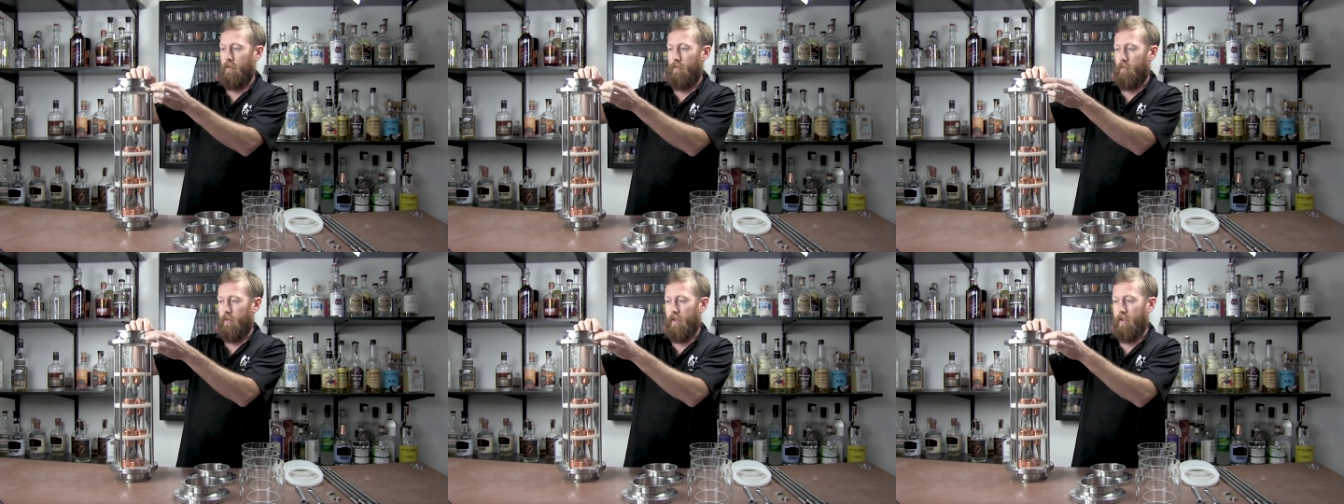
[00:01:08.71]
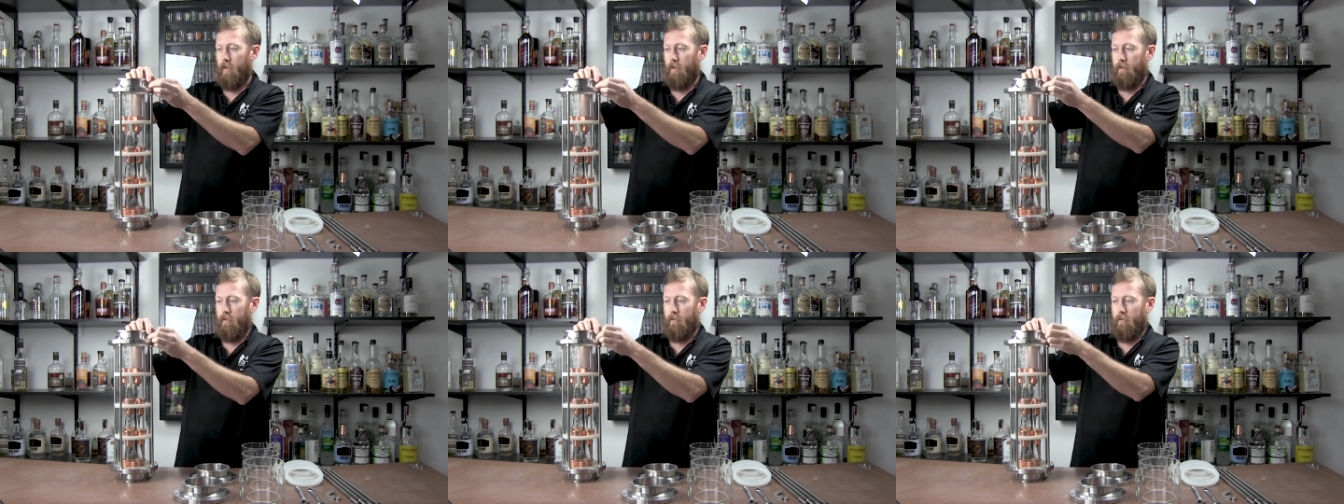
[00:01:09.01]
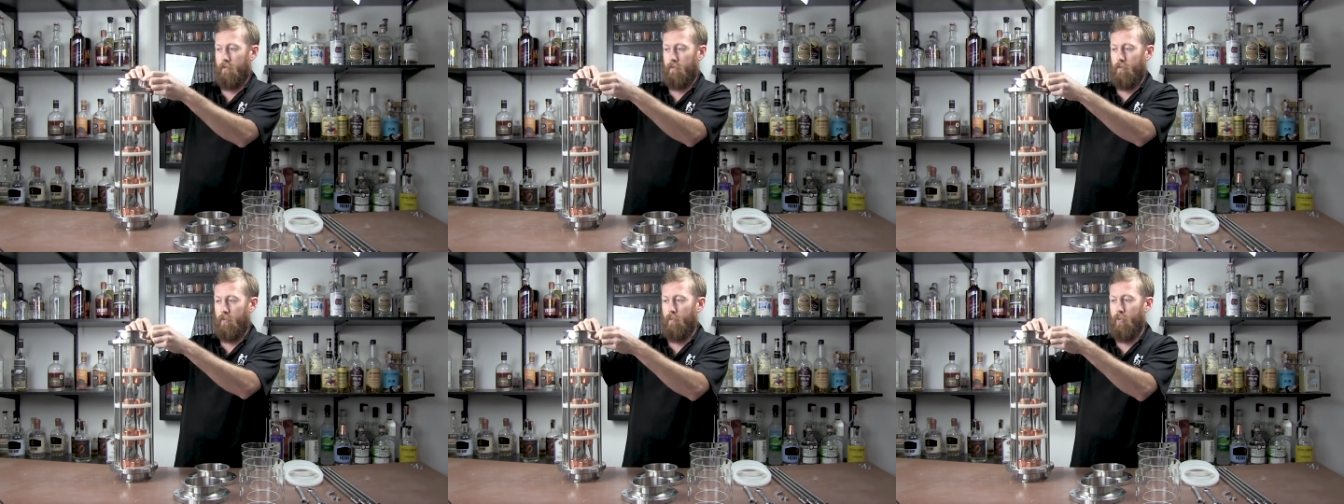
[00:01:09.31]
We
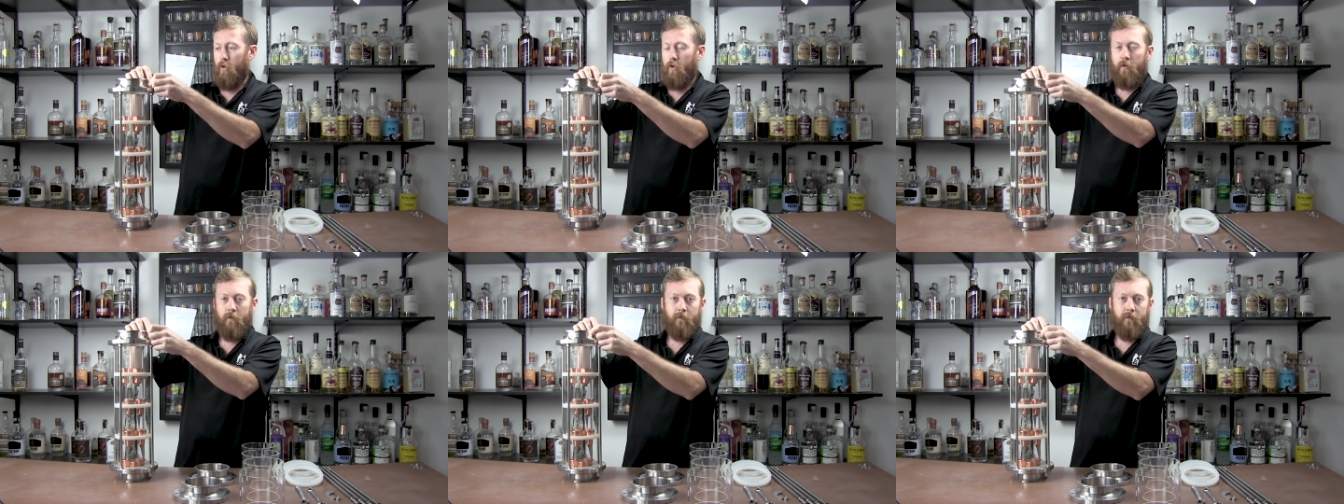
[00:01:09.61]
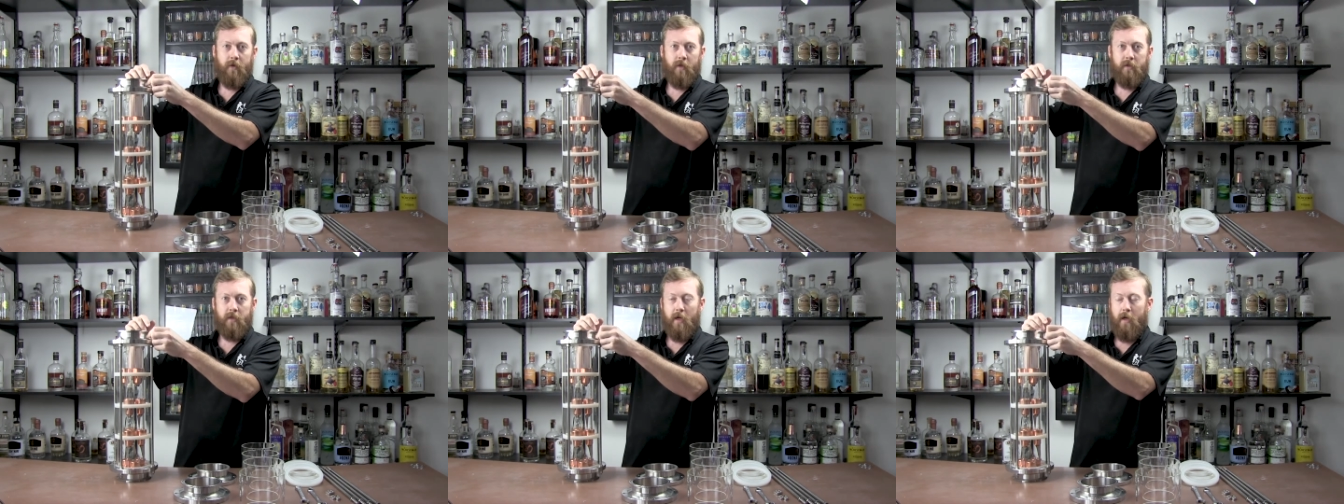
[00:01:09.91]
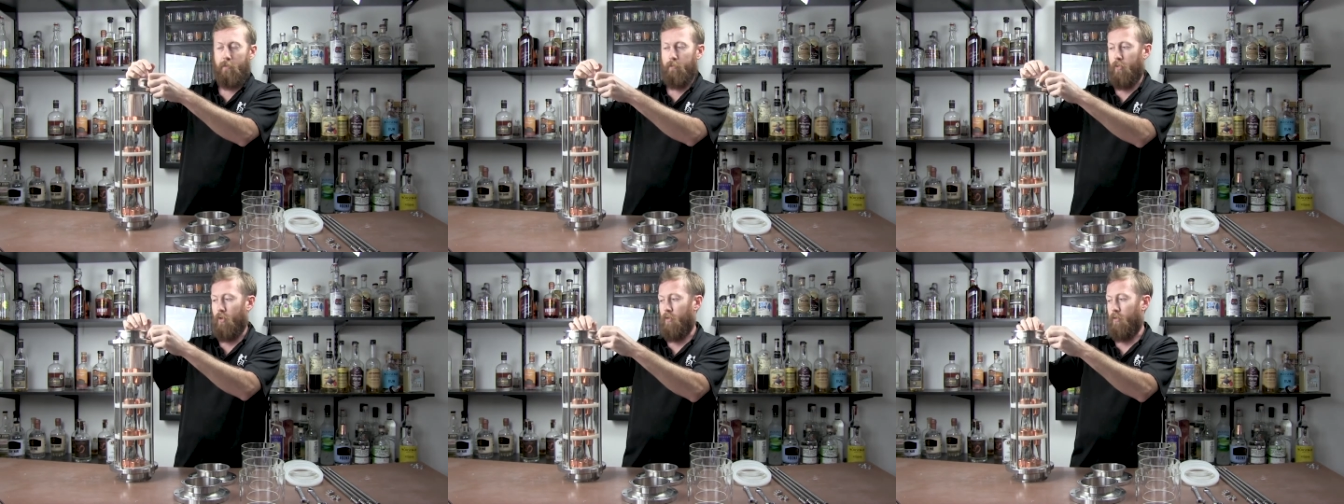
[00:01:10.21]
remove the
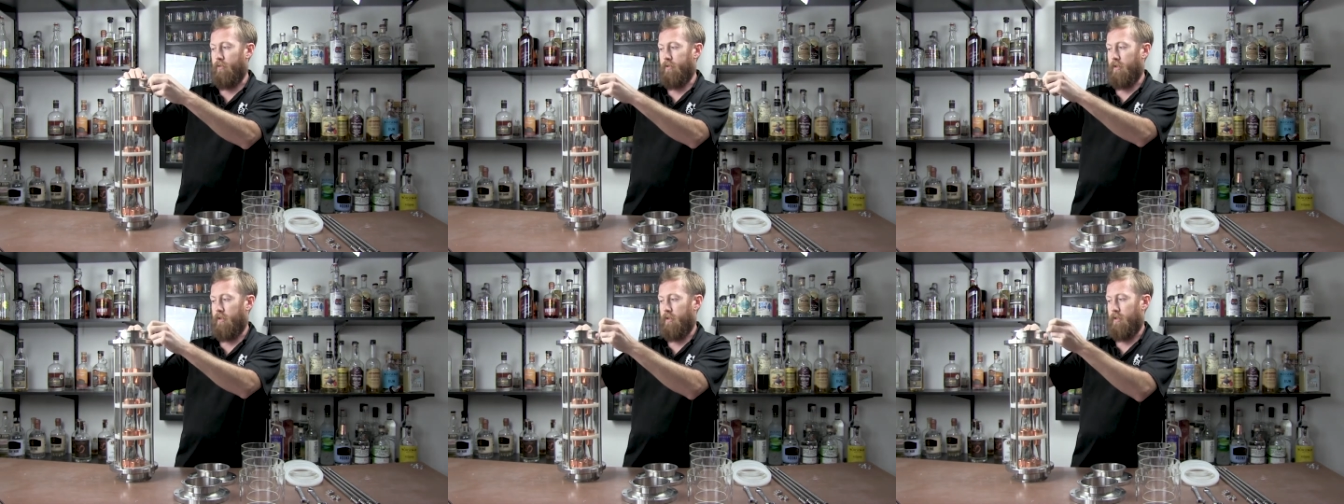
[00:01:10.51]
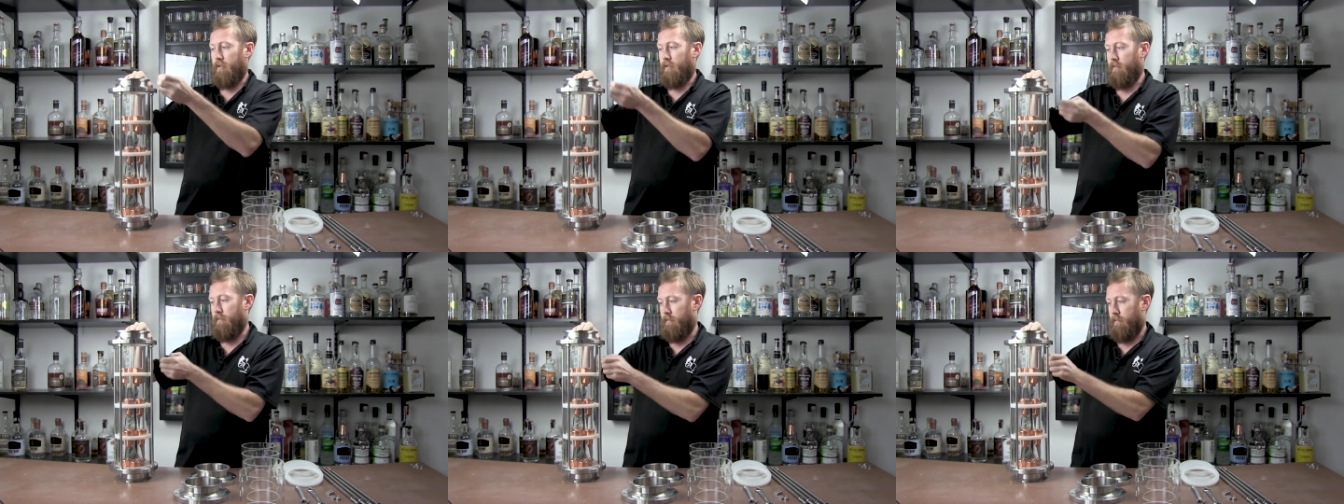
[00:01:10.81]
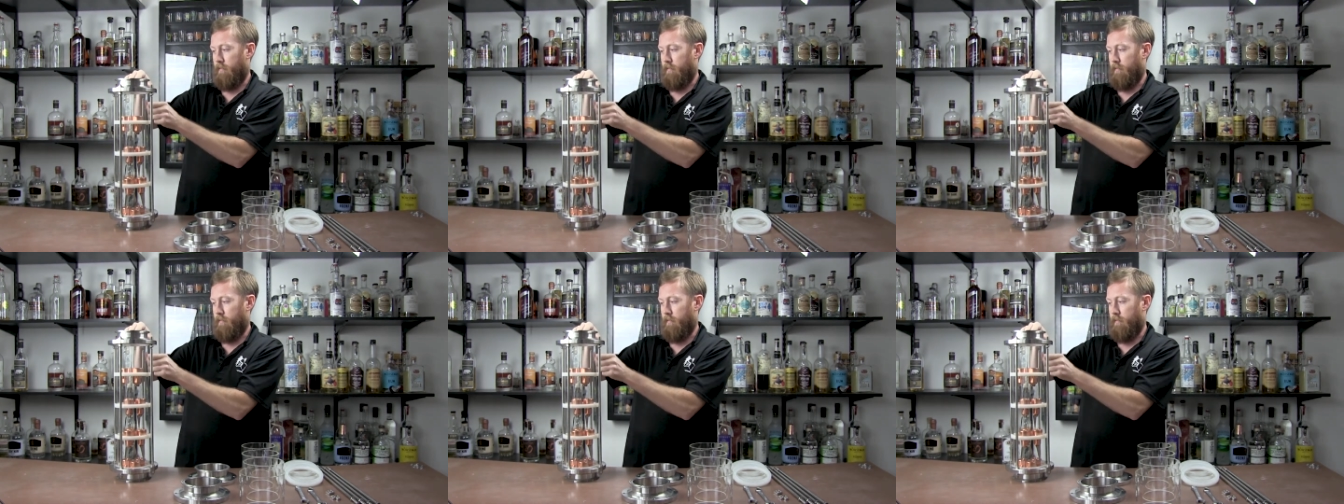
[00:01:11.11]
top bolts